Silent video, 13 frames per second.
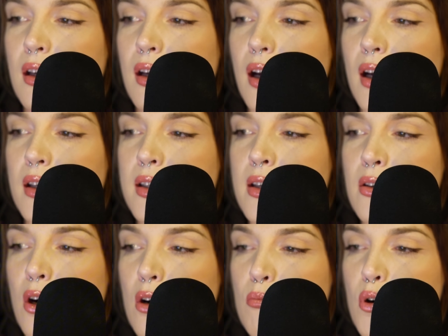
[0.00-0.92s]
A year
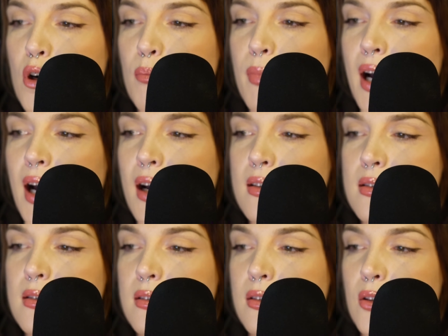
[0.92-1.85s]
or more
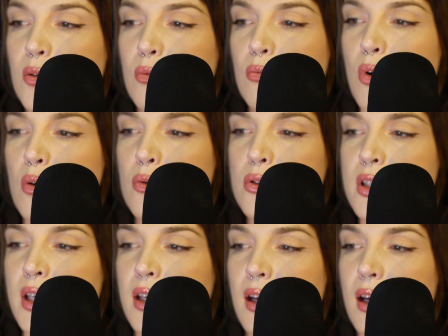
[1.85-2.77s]
passed.
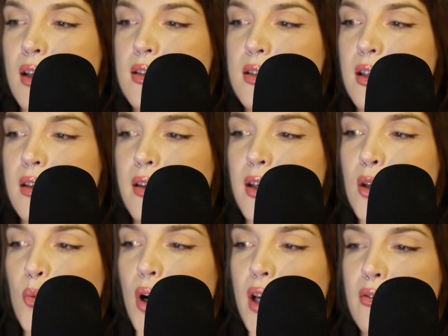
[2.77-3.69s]
Wolsey and his Indian
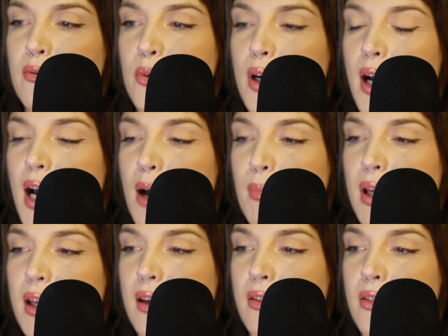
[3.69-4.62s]
wife were
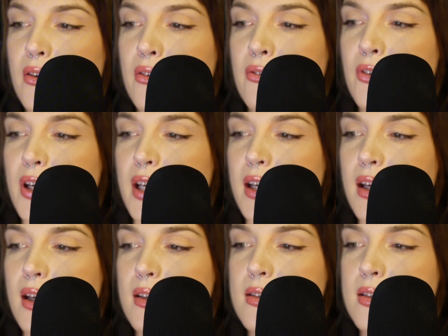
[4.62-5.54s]
happy in their free
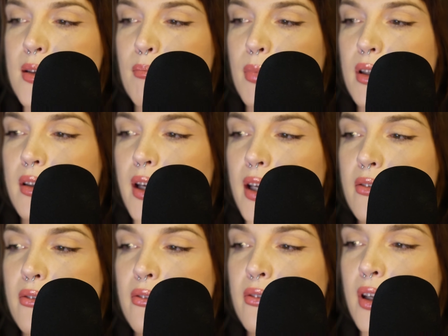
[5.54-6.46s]
and simple
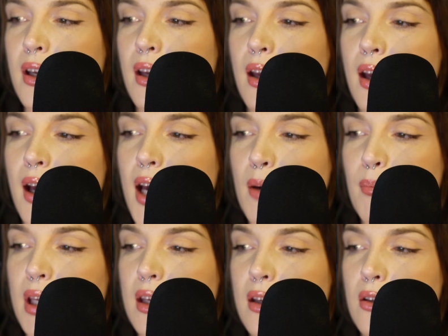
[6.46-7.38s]
life,
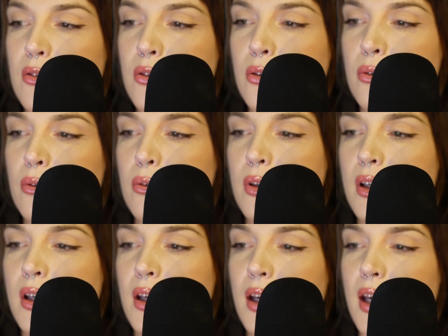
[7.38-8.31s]
happy, too,
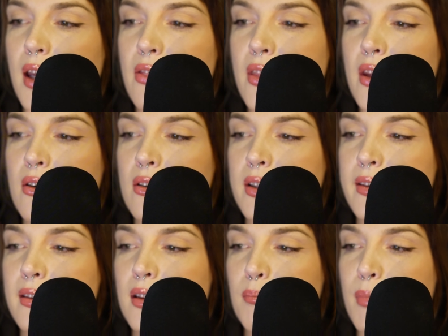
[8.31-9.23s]
in their
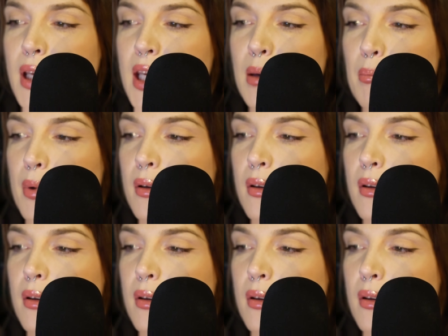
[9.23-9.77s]
little babe.